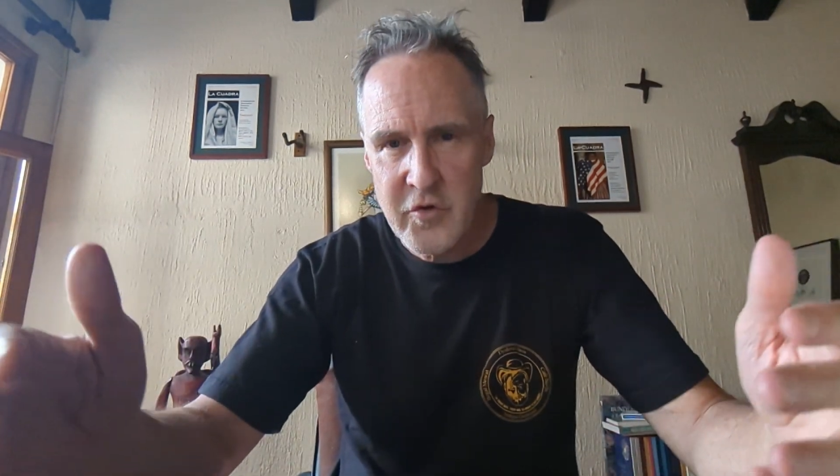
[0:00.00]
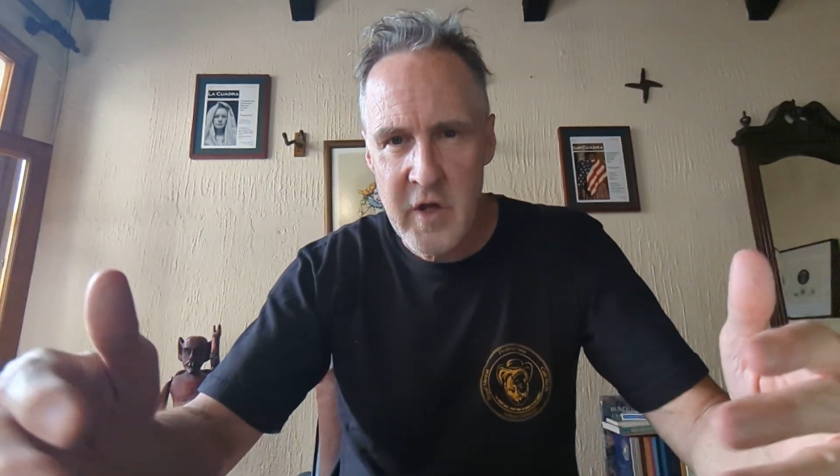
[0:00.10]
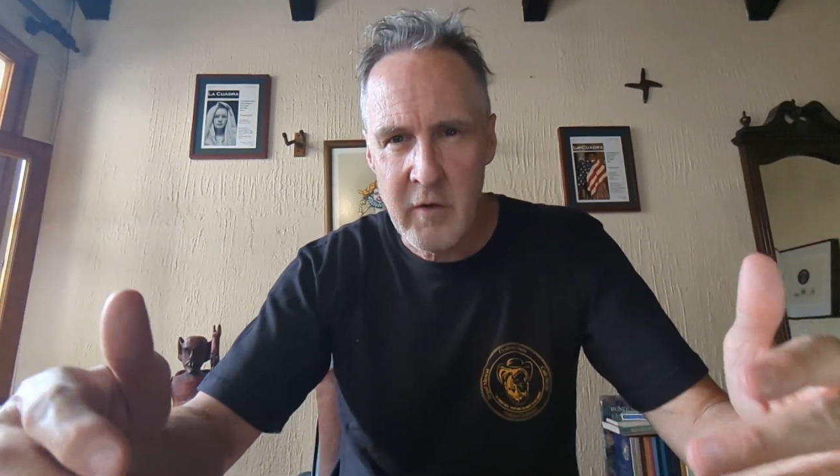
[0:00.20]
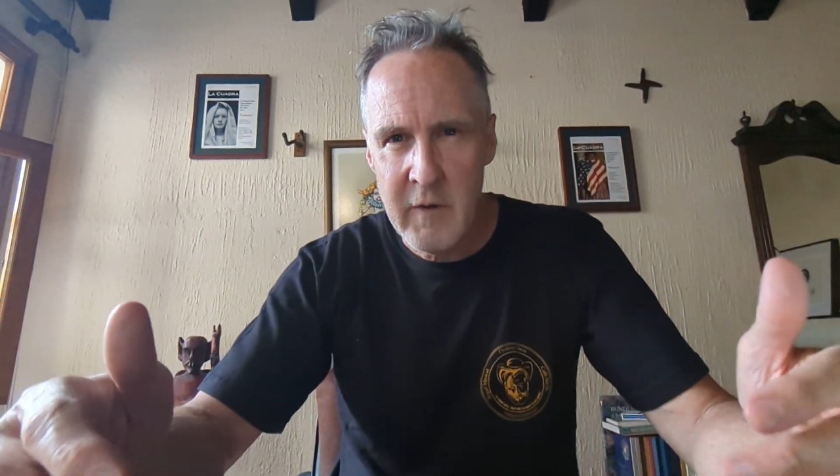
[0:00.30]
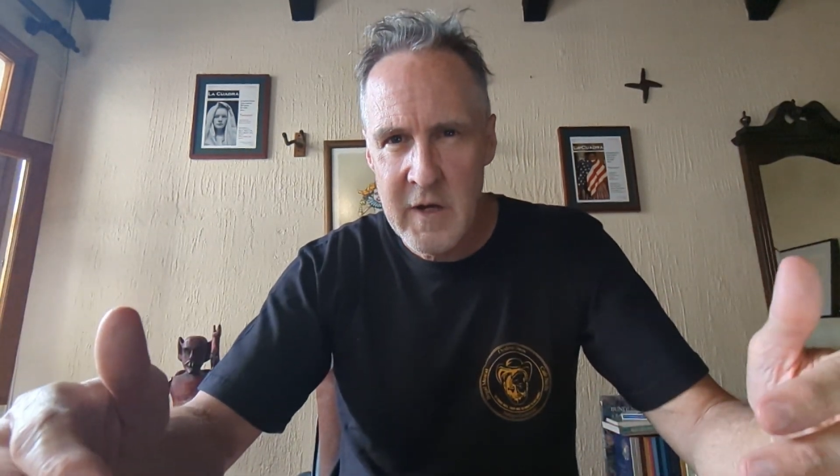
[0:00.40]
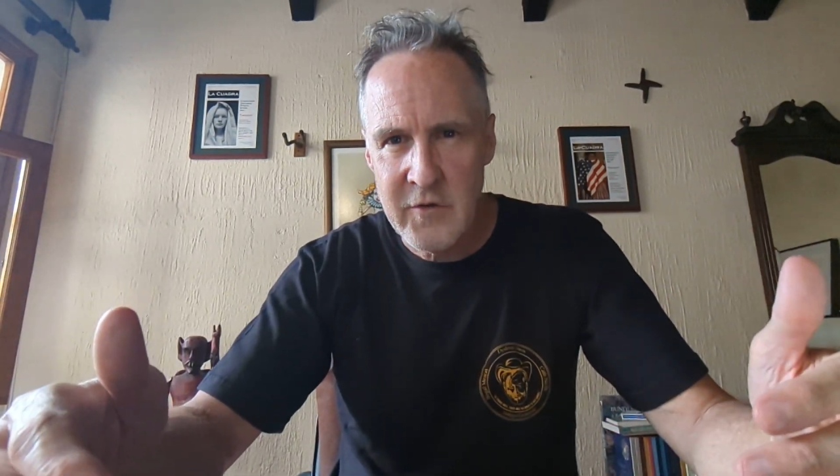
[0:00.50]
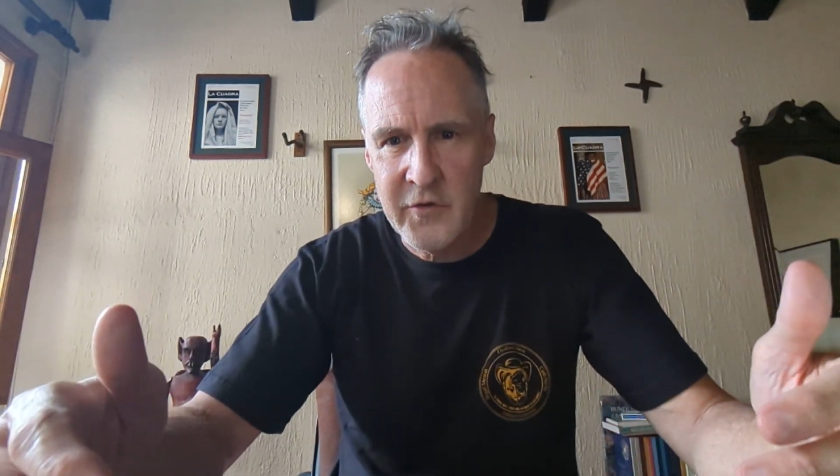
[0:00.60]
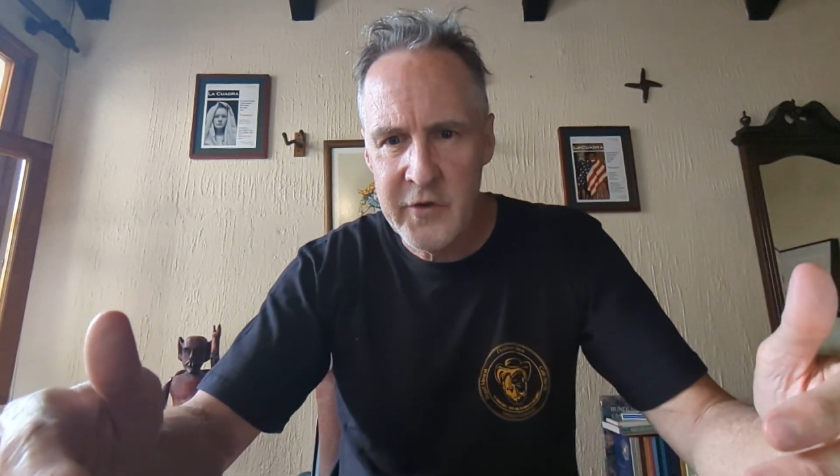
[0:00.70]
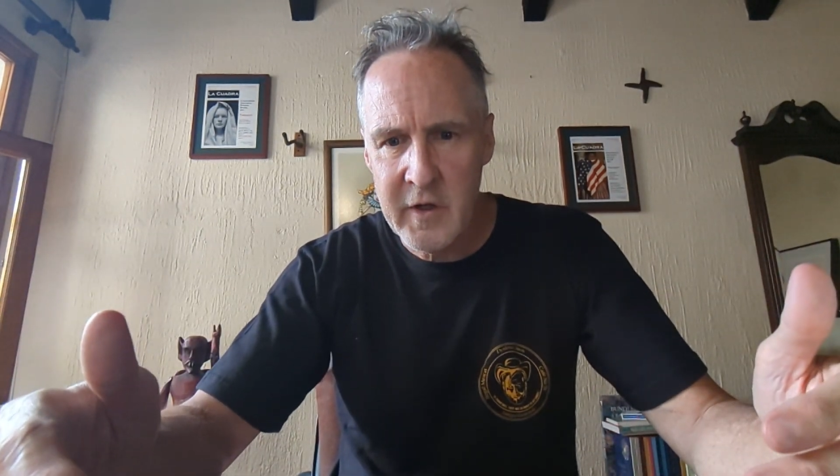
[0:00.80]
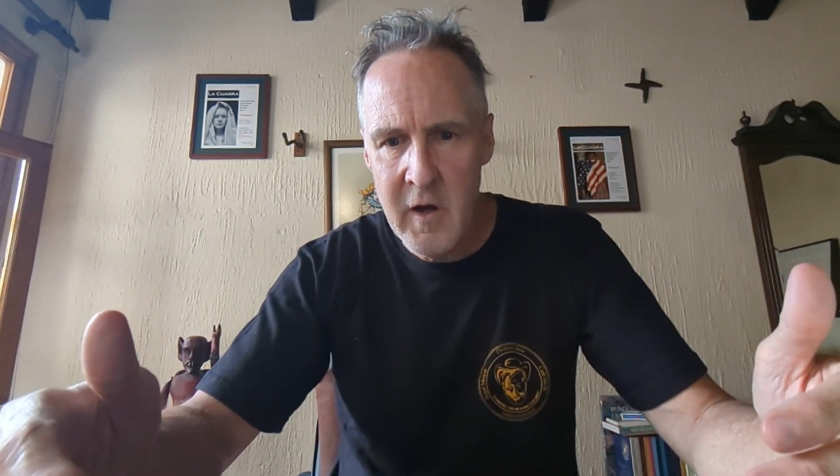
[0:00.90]

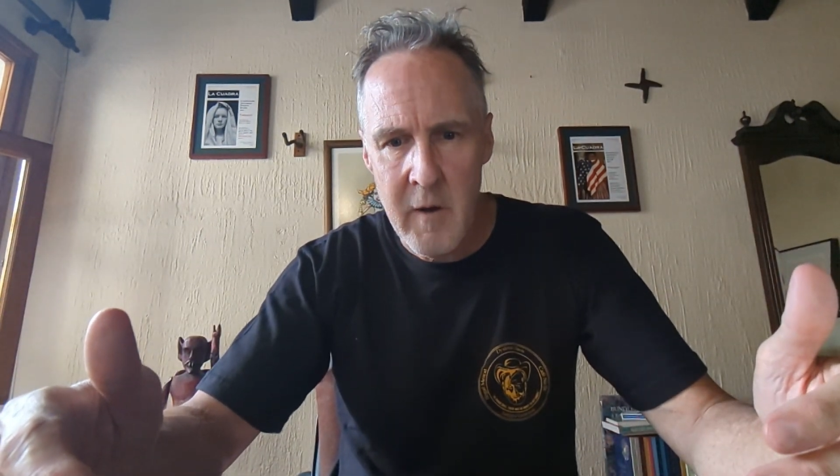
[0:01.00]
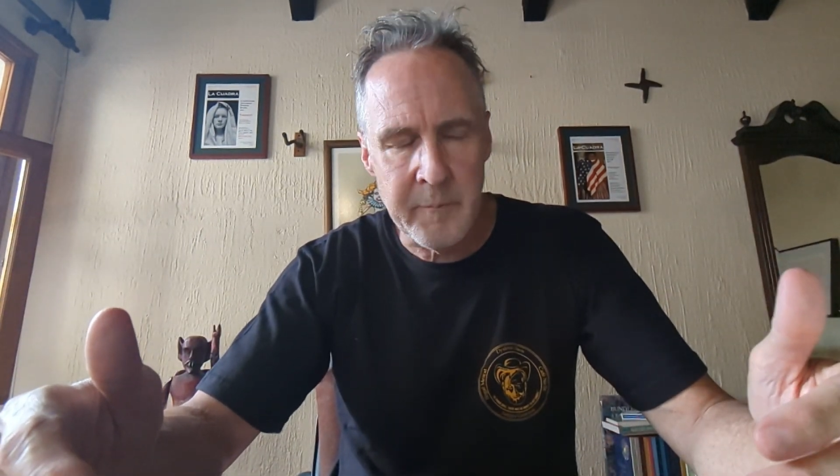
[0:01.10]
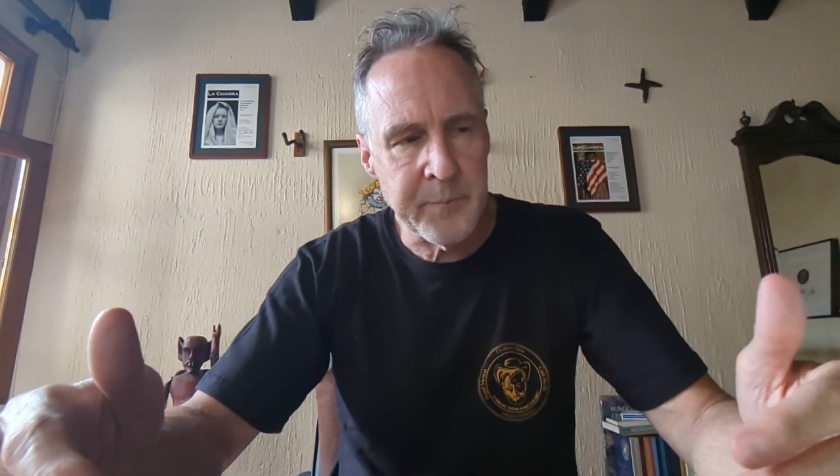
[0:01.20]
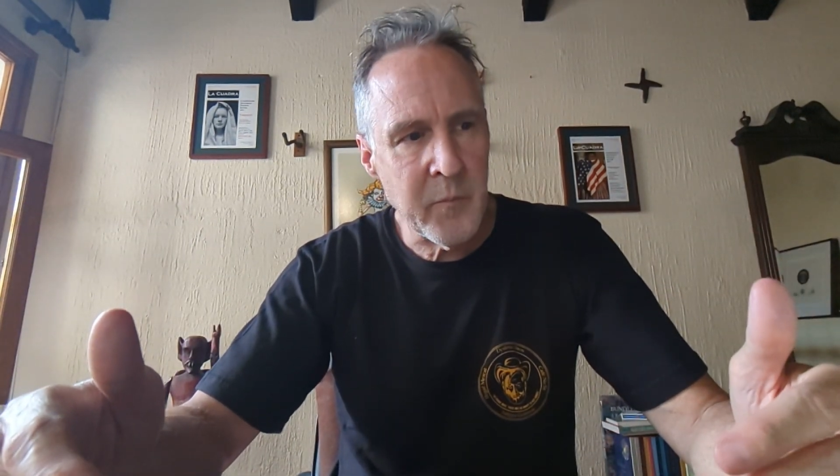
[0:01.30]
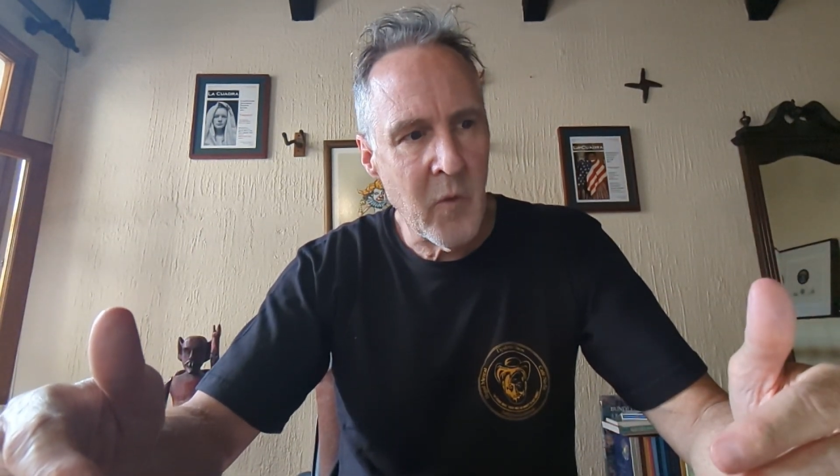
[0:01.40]
generations to come.